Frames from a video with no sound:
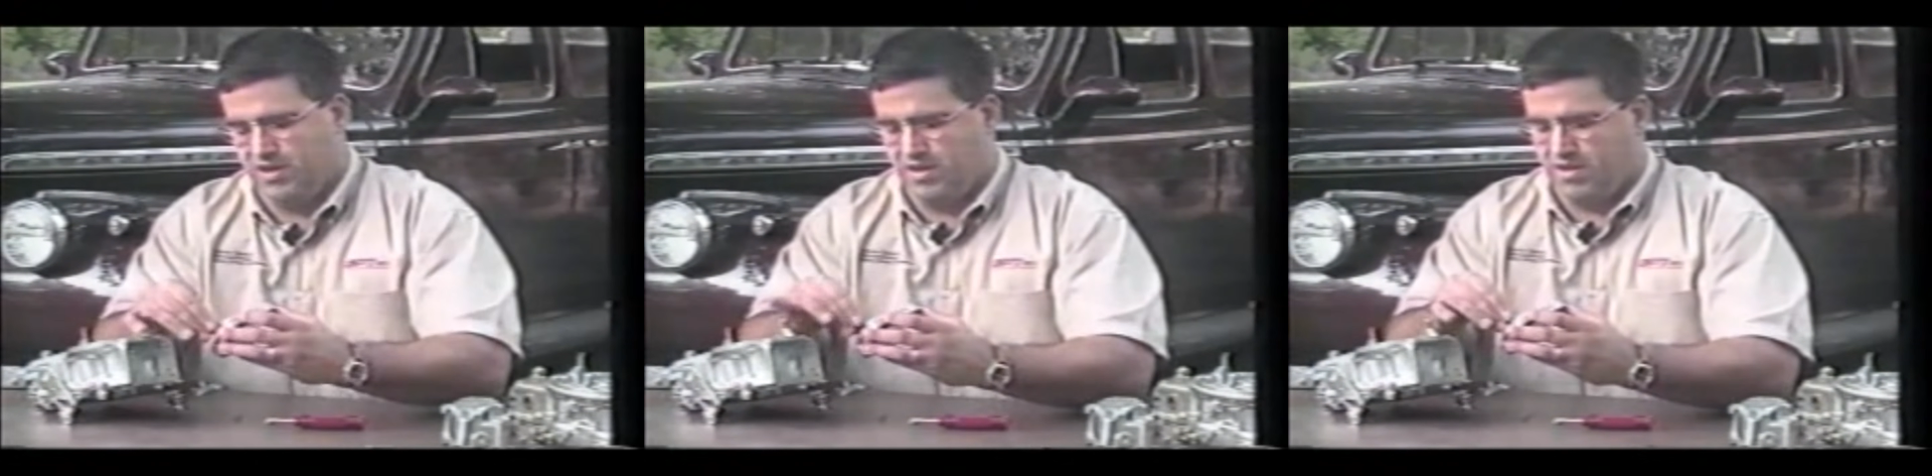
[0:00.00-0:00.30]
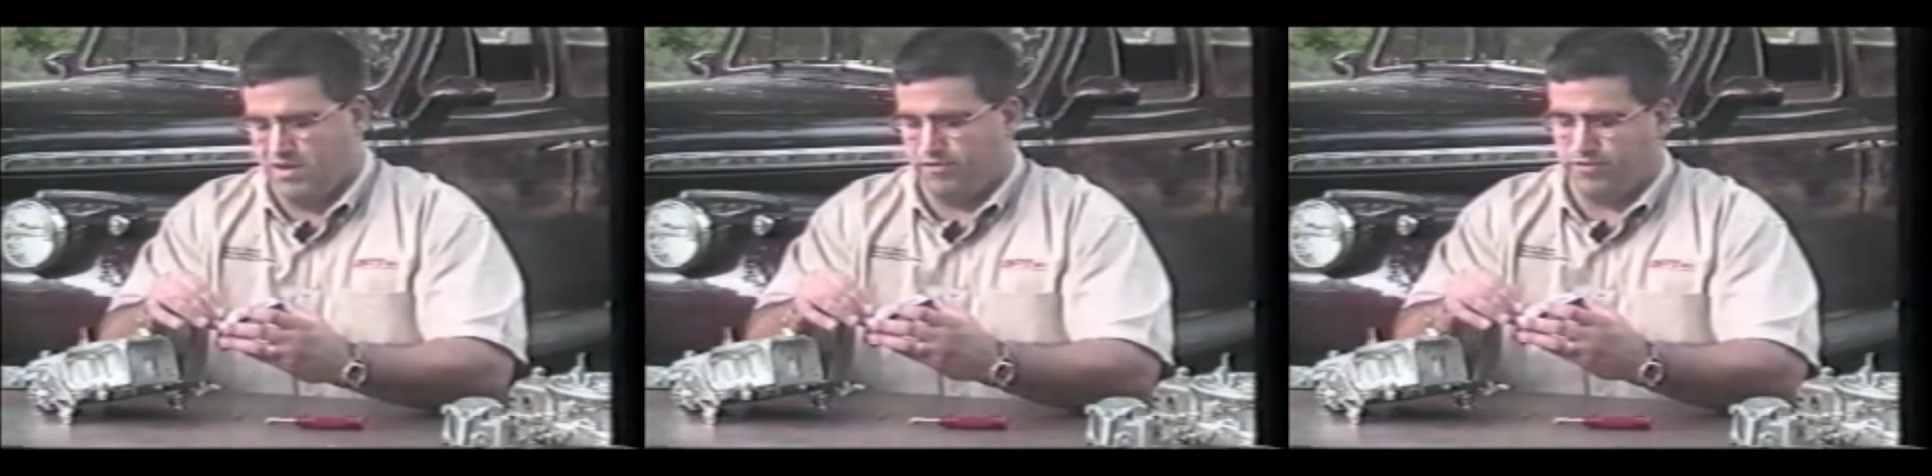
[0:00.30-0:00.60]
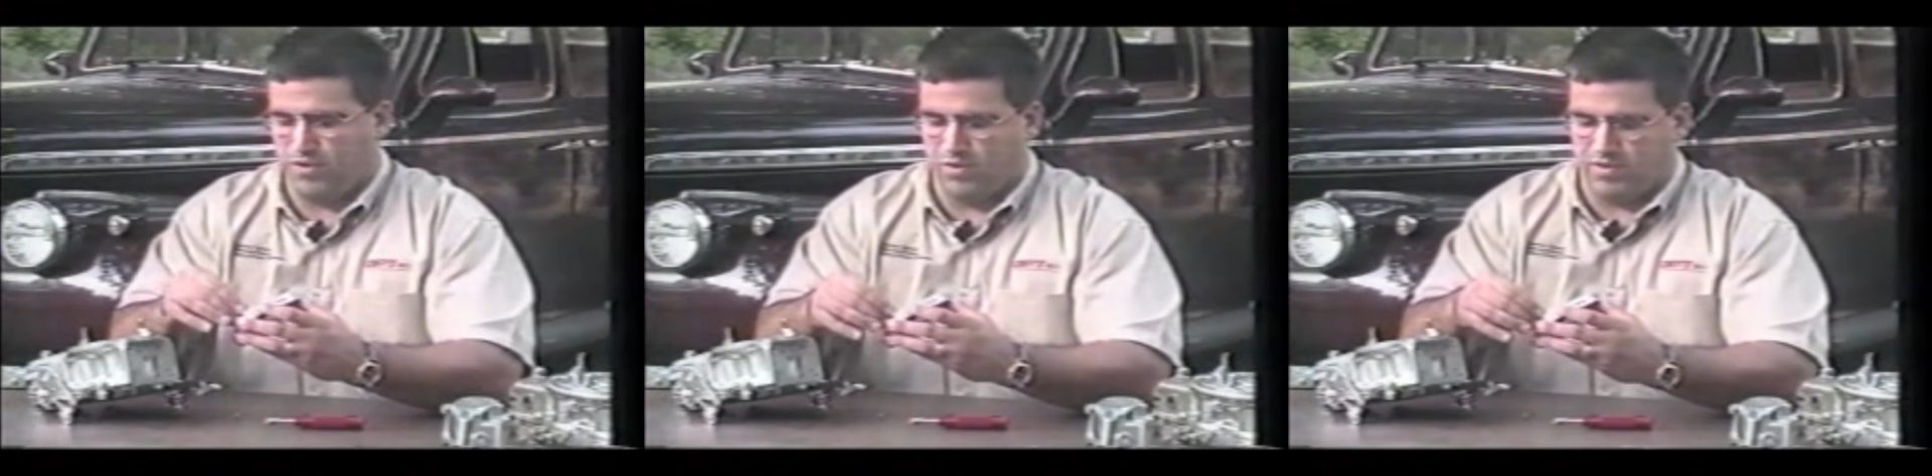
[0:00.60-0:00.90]
of
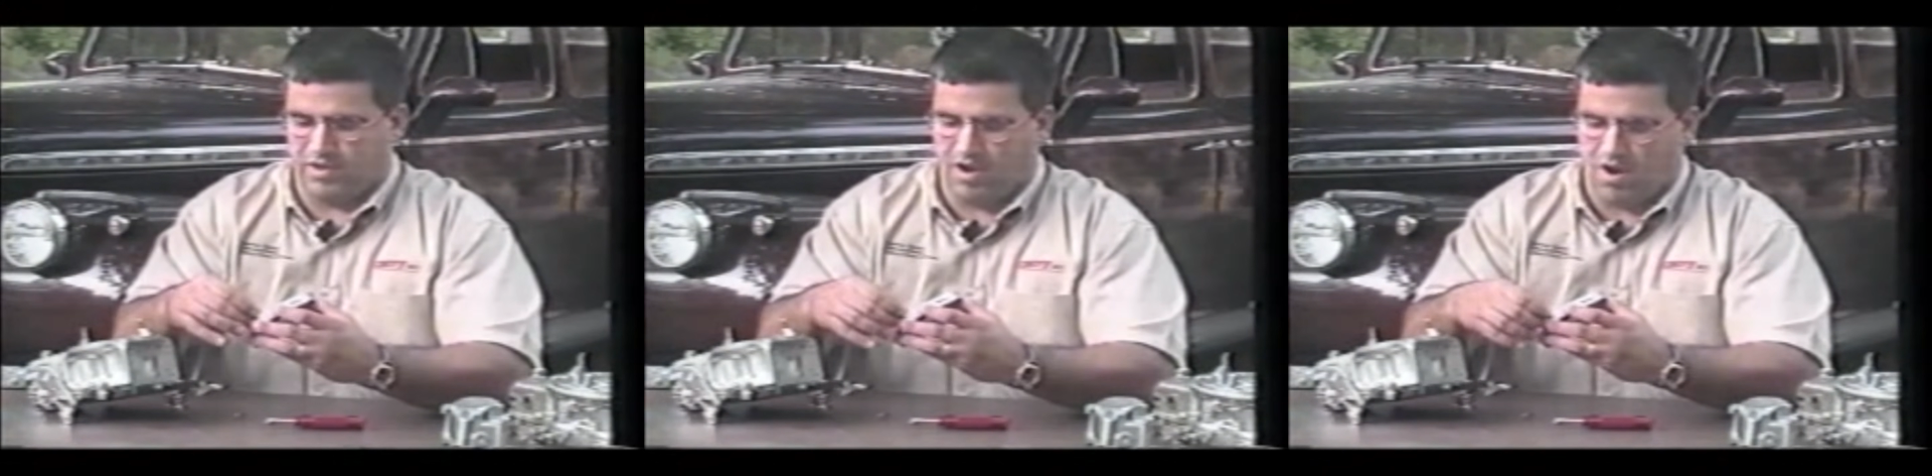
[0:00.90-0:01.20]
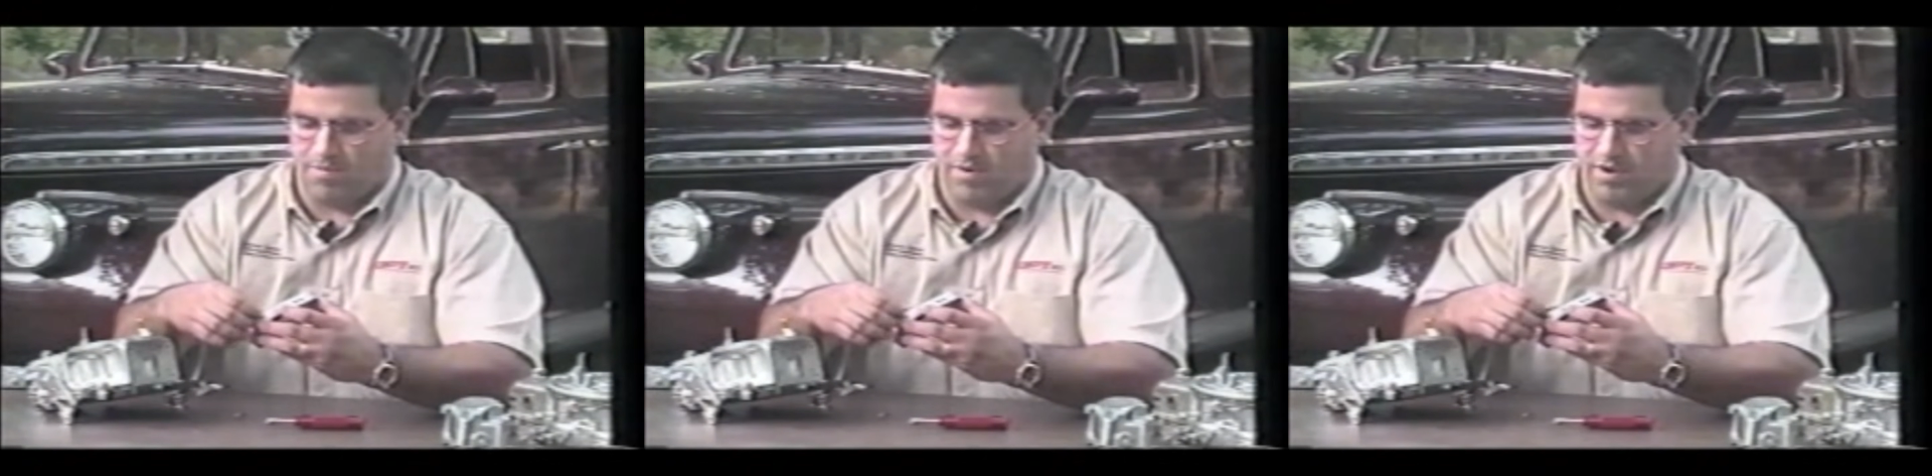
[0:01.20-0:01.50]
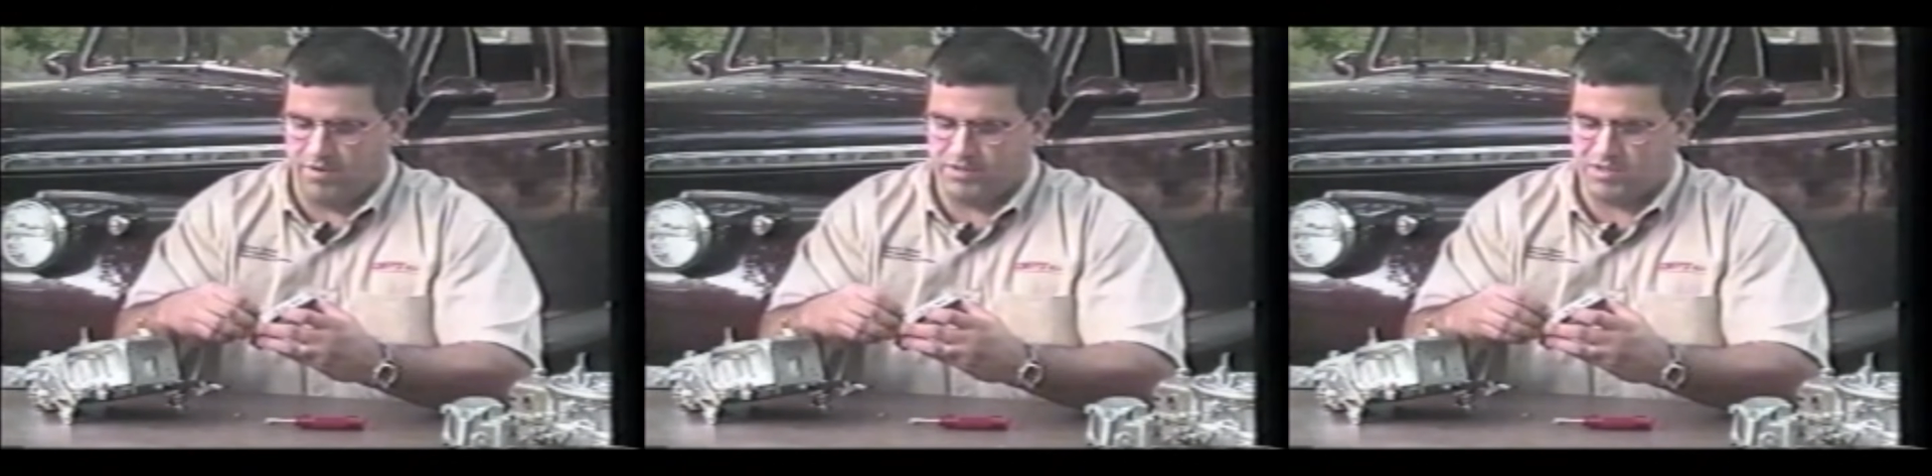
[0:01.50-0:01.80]
fuel in the carburetor
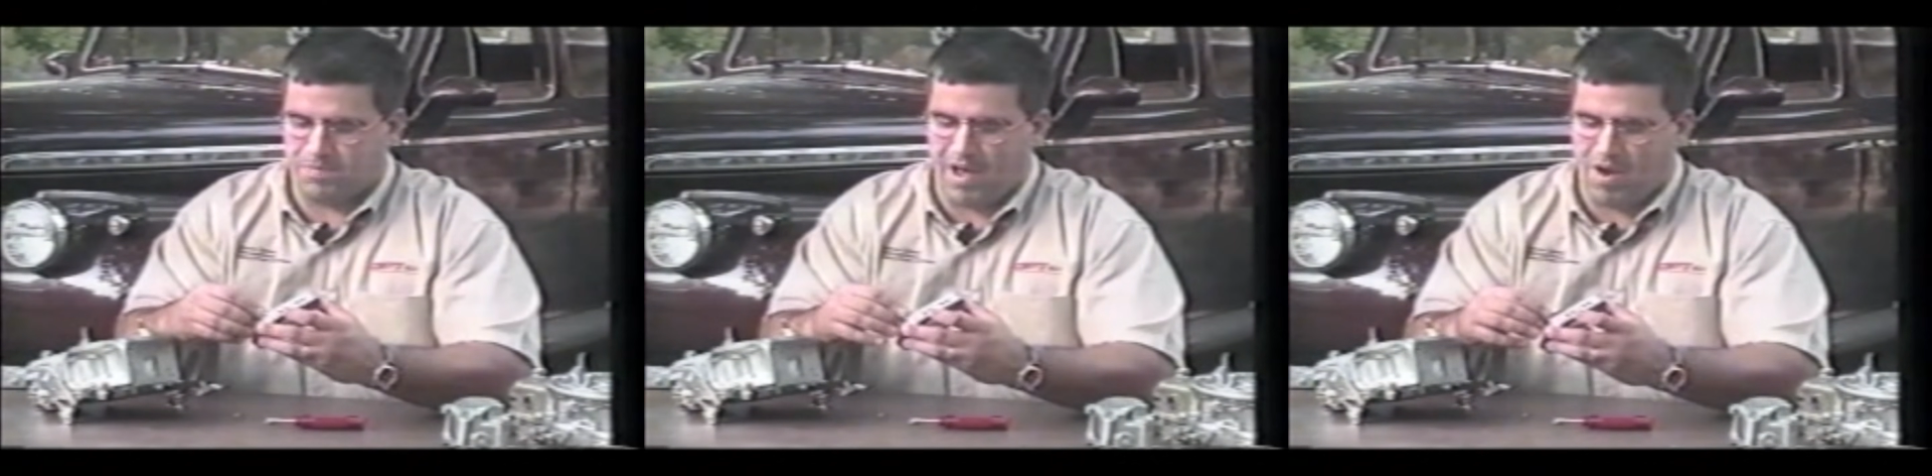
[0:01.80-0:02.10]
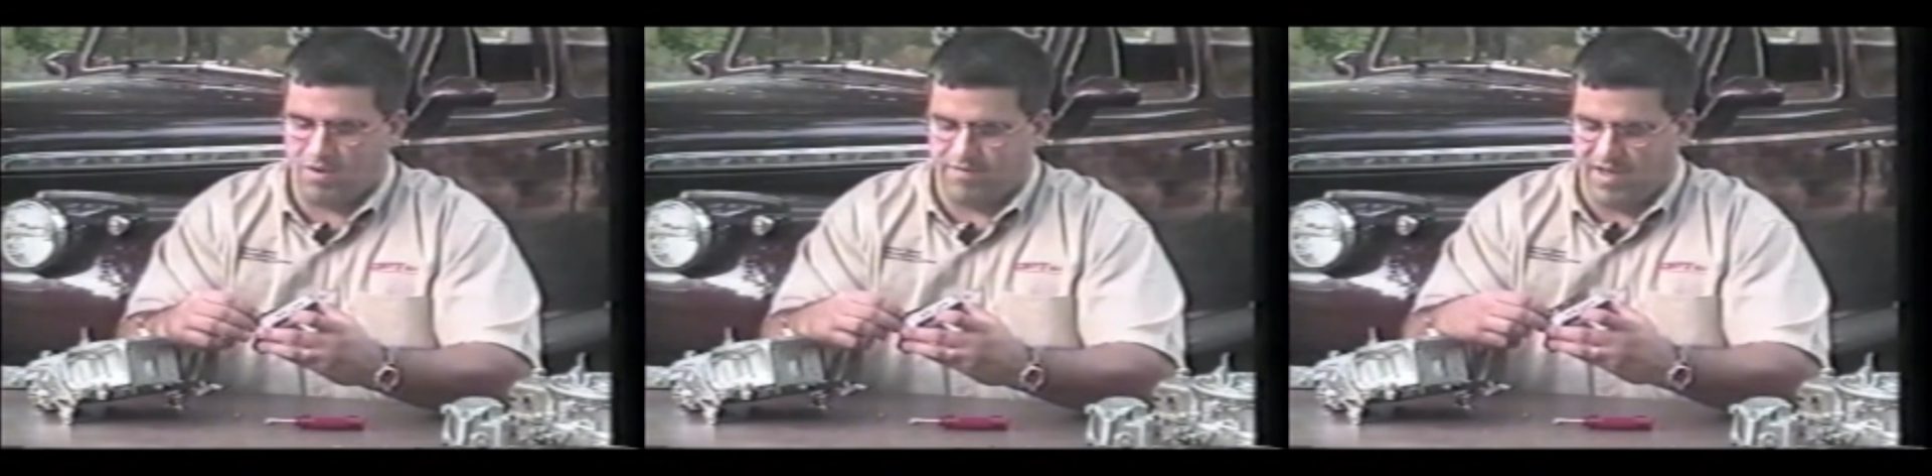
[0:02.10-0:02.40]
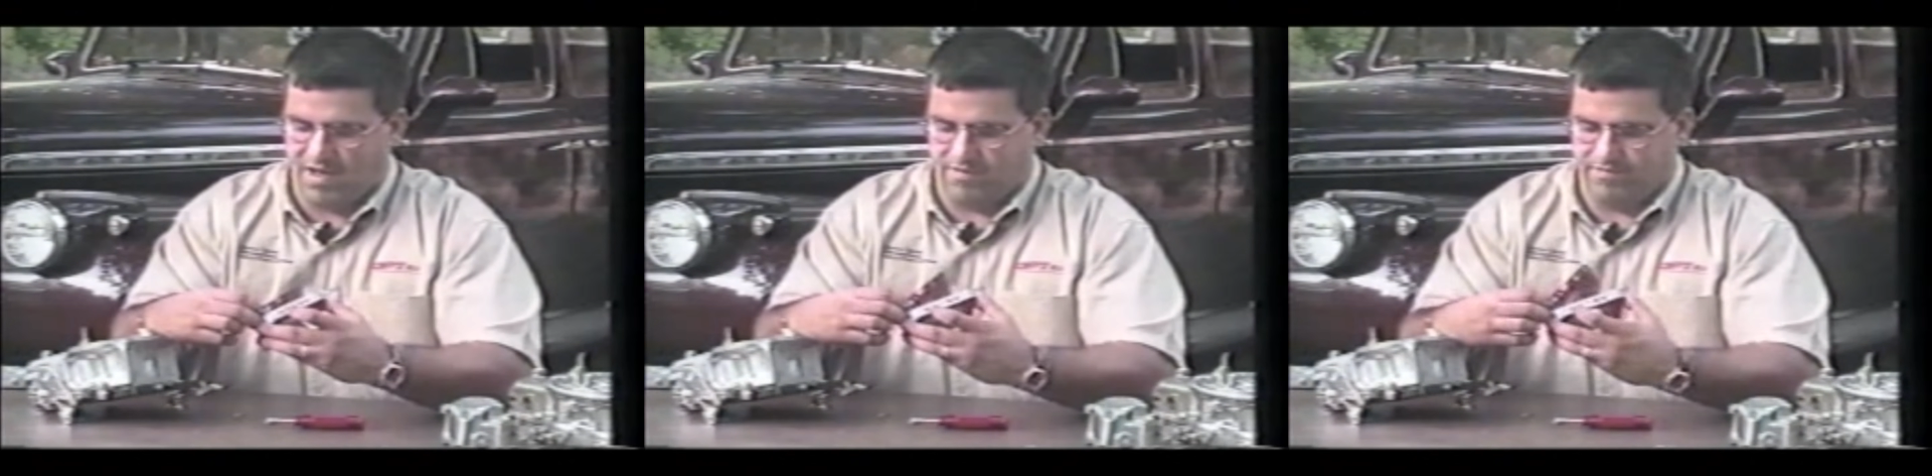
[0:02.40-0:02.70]
is the power valve.